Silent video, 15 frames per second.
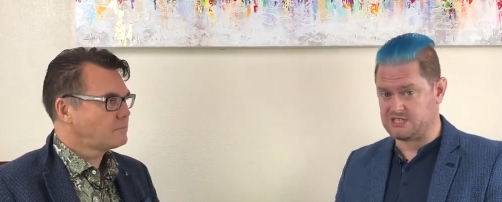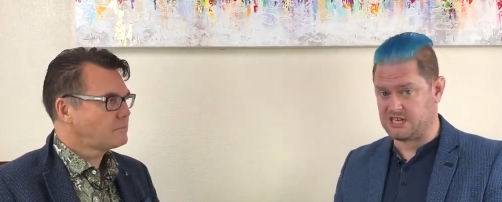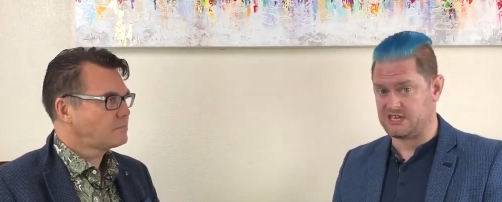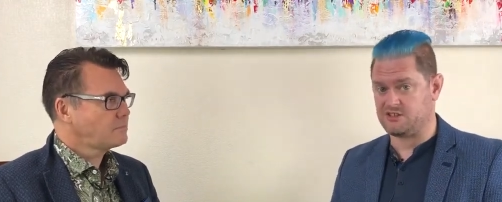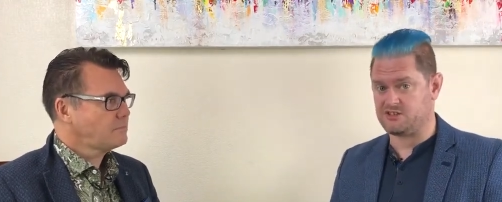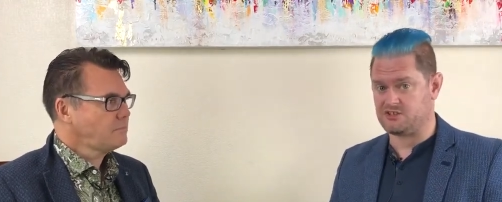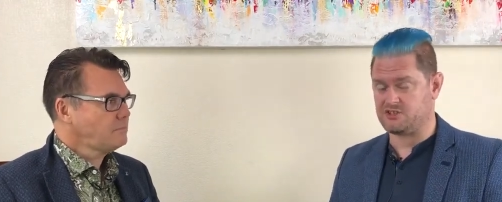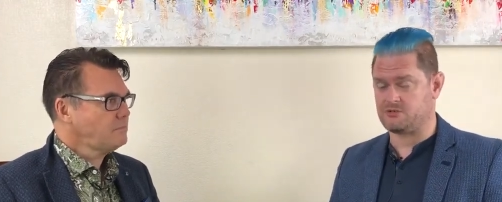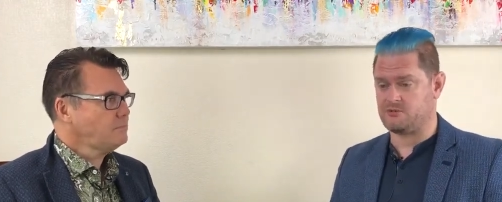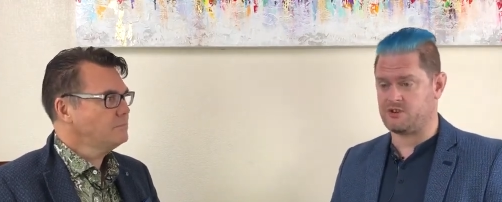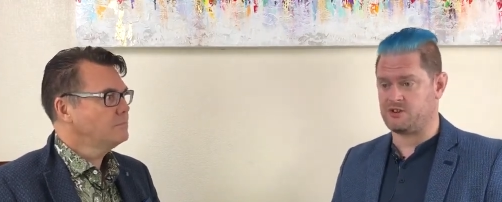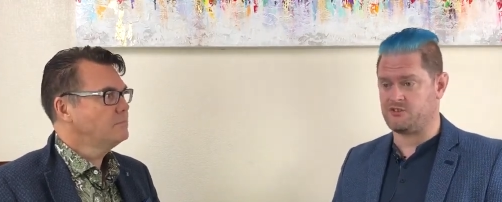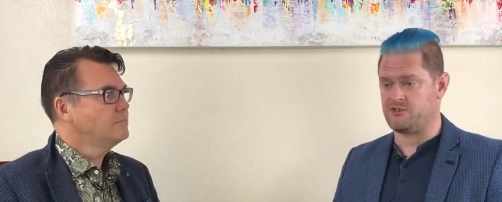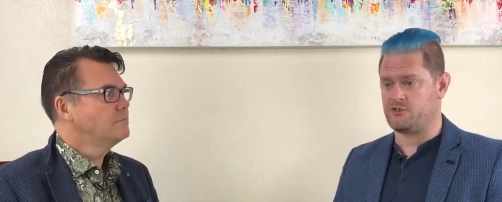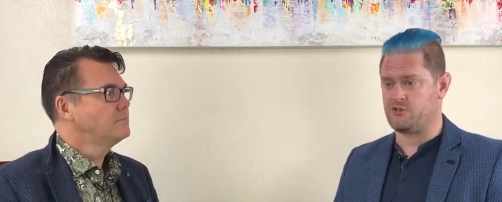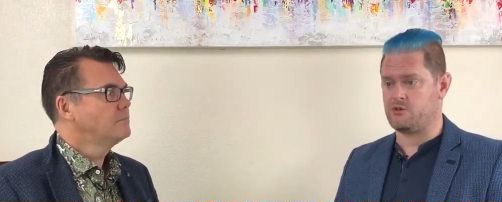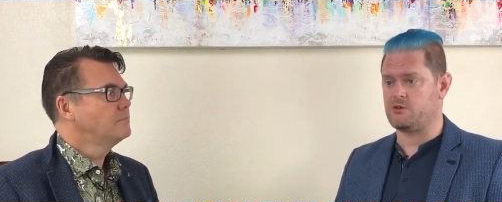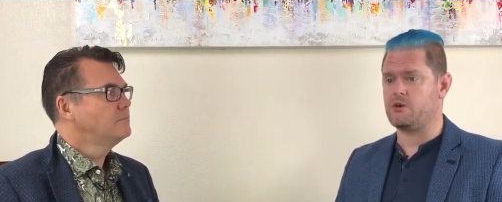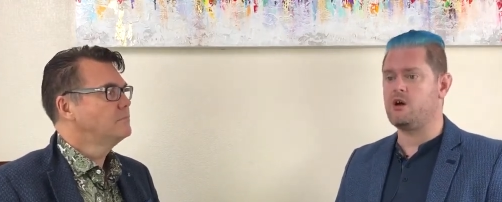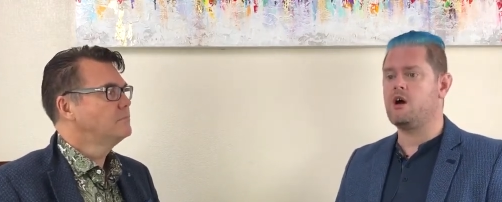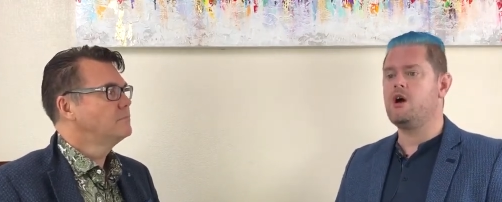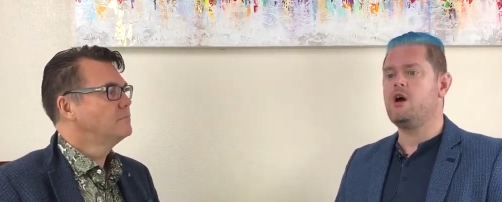Speaker 1: likely to run
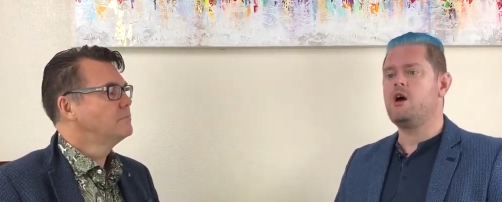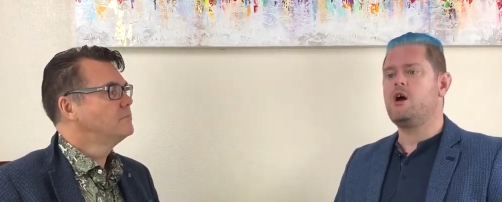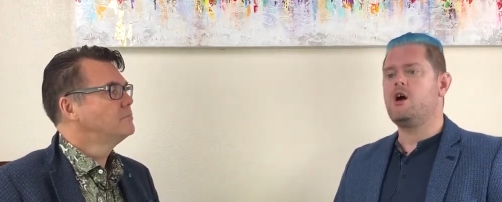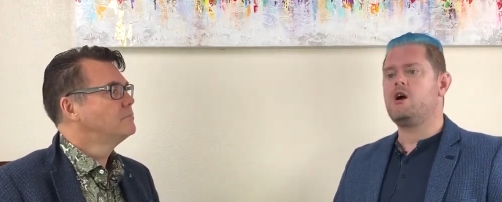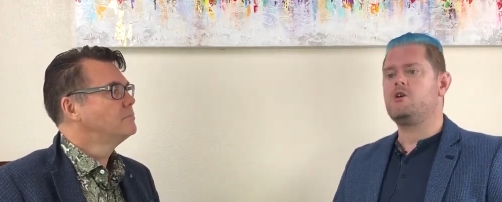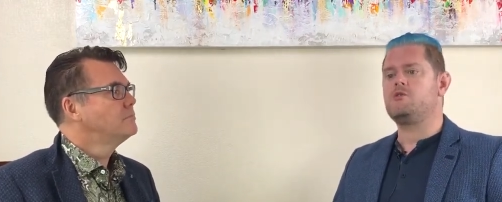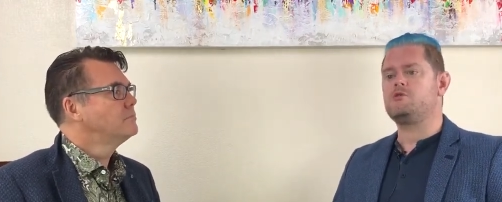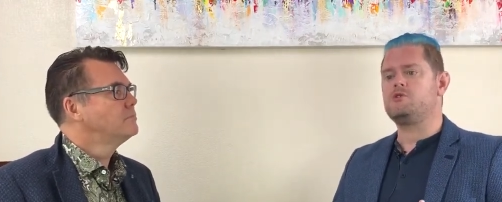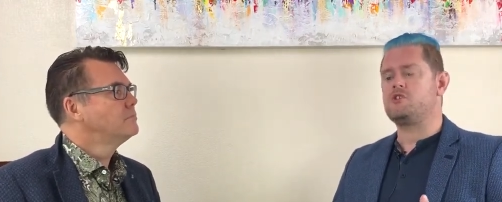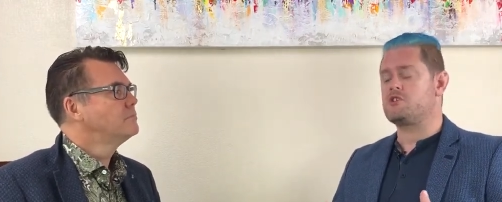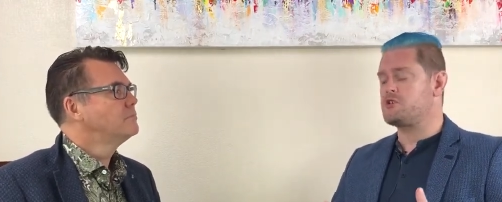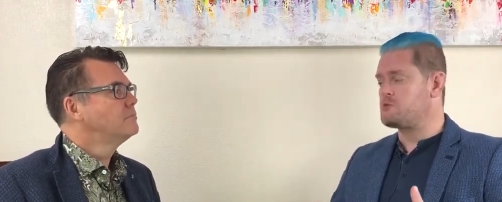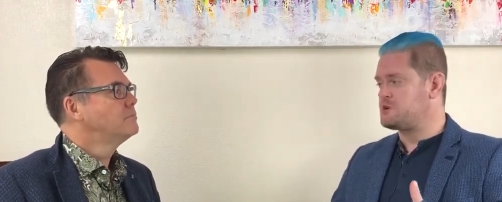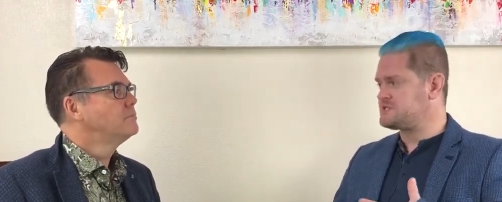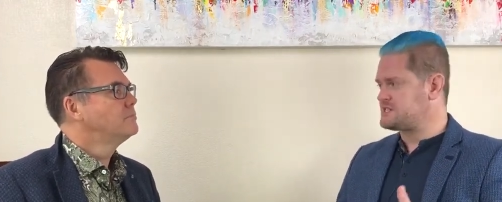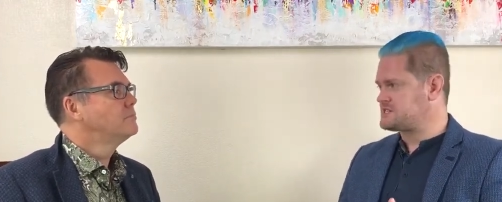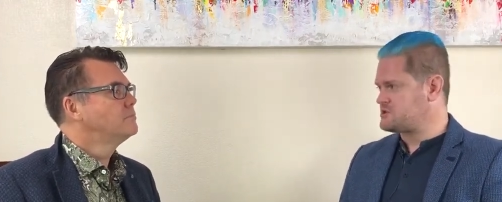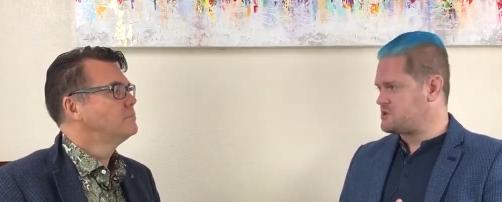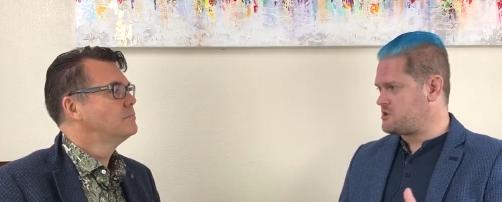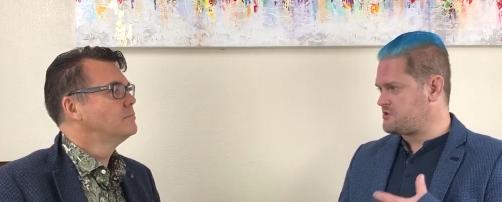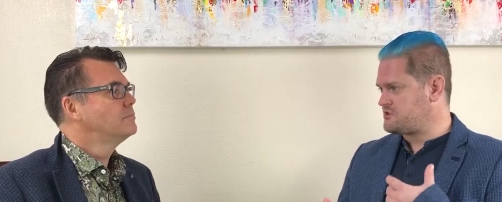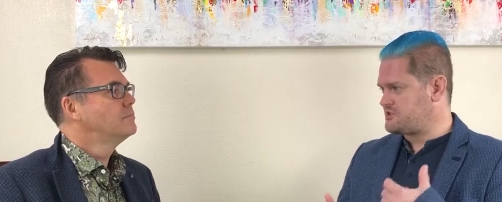into, they're the ones I
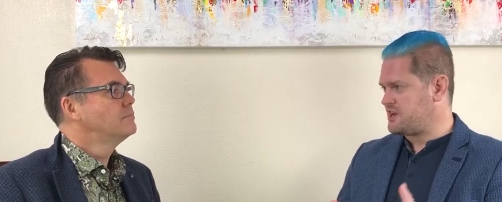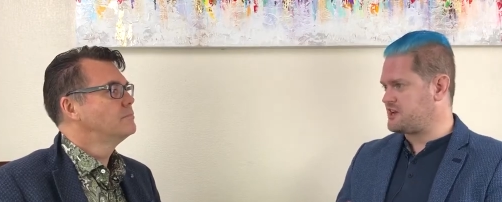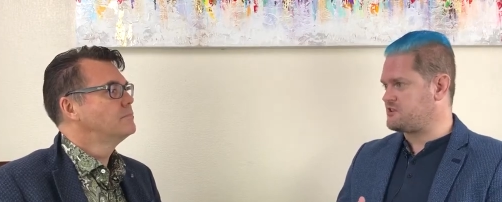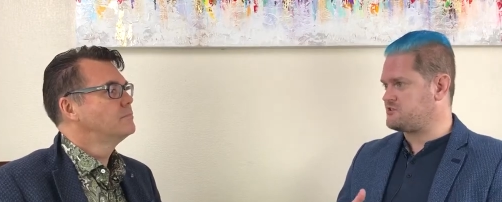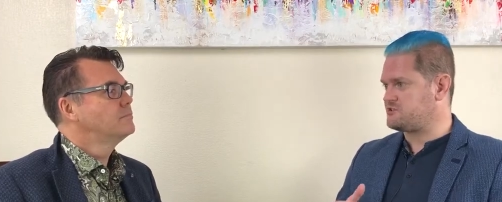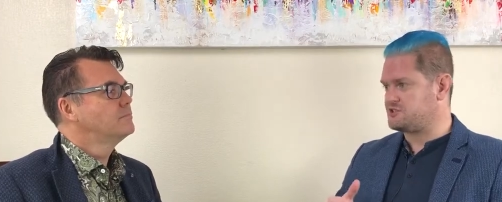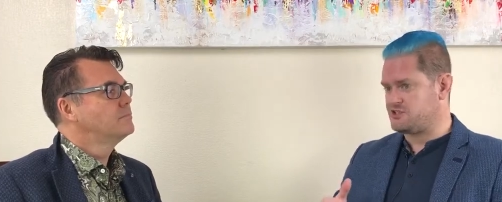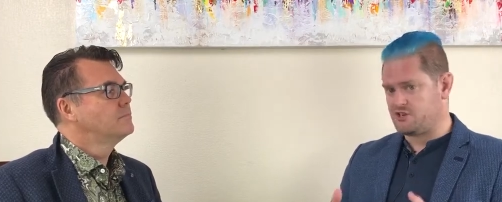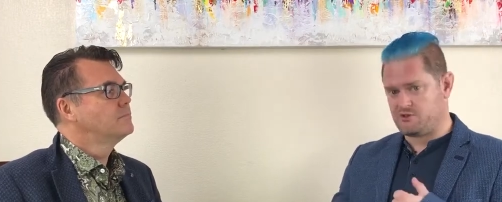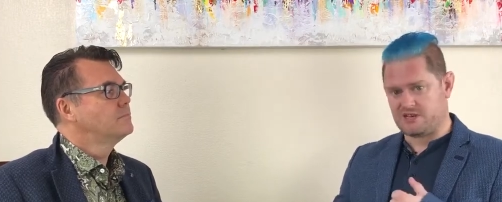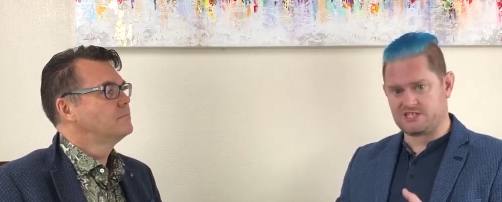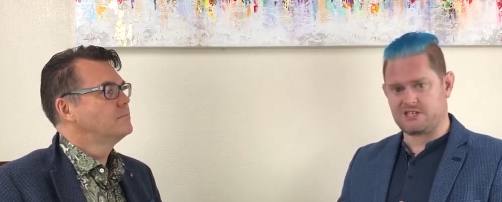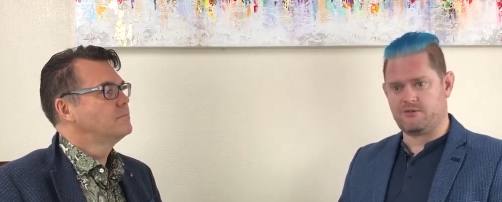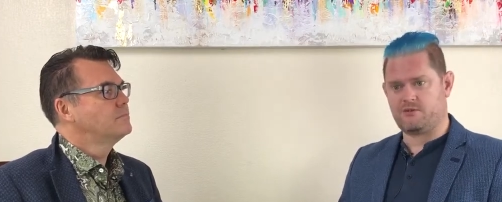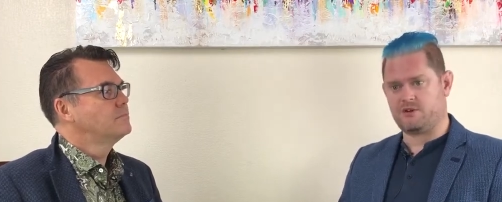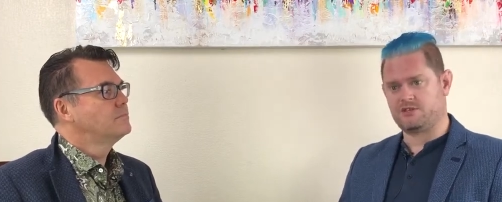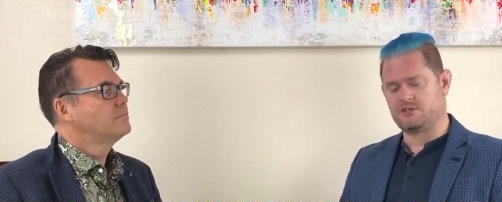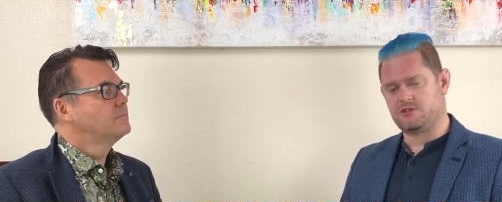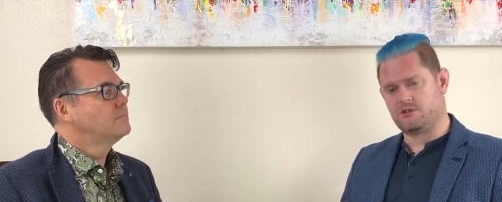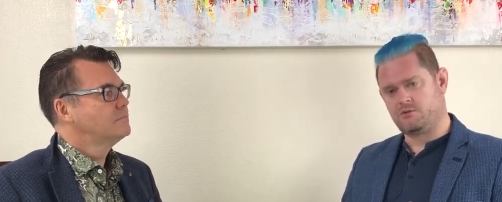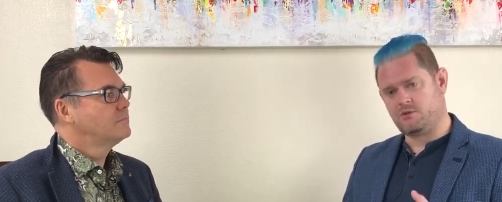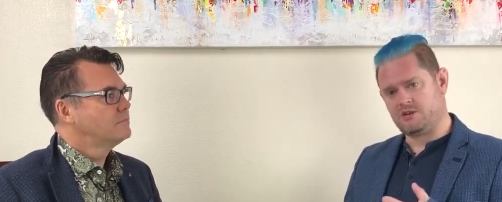call the tigers, the aggressive ones.
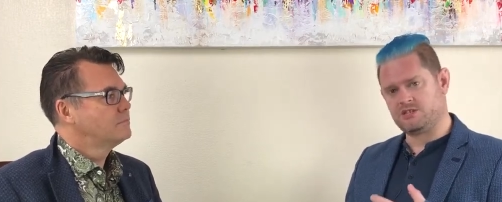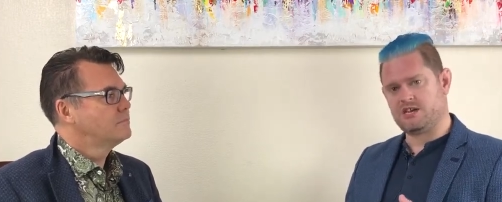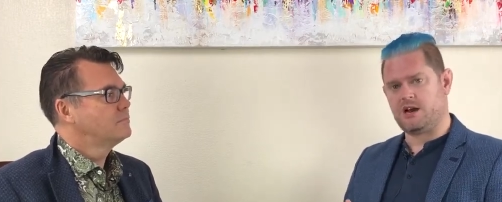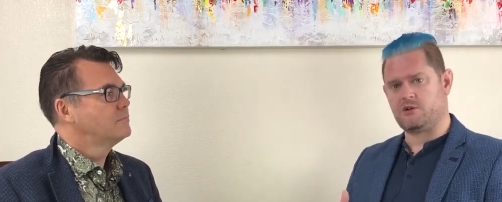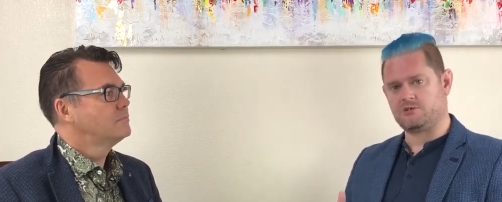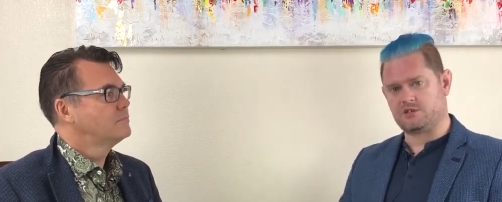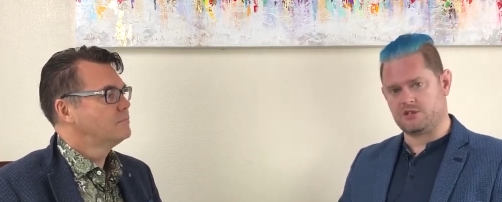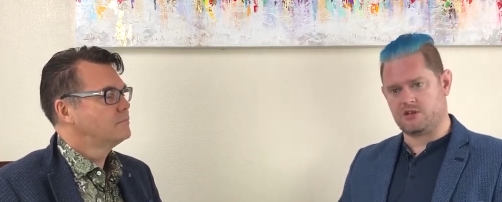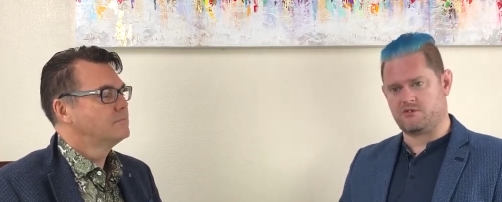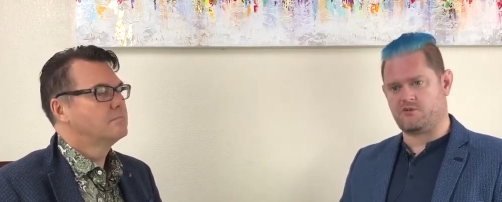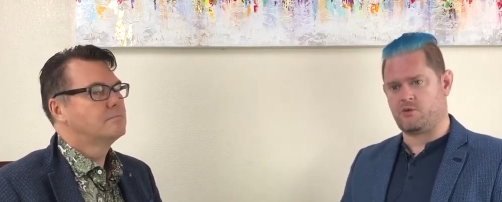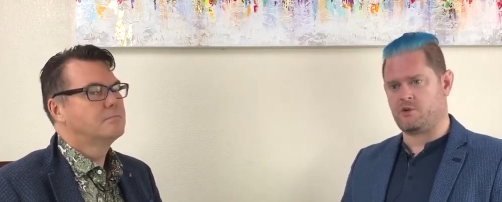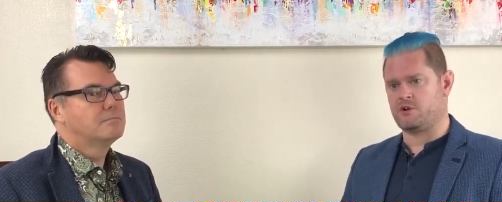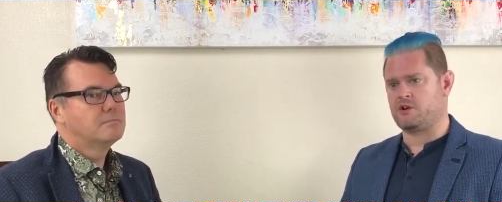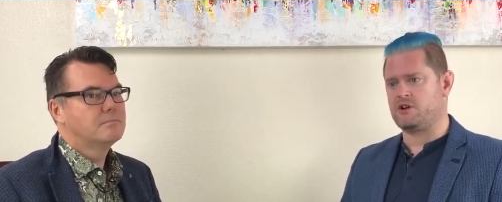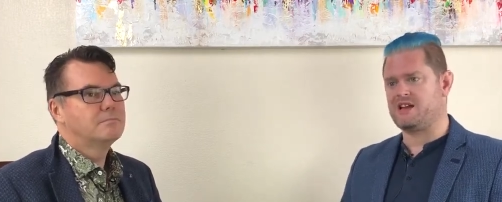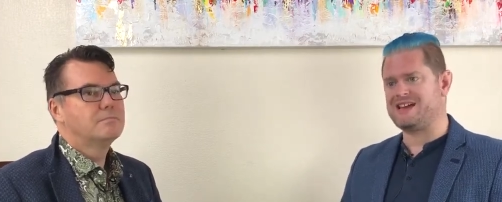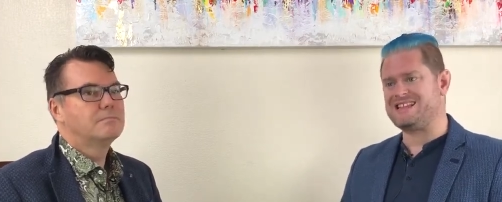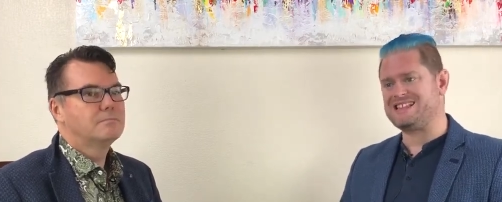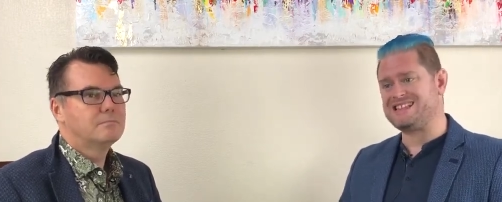They're the ones out to get a foreigner.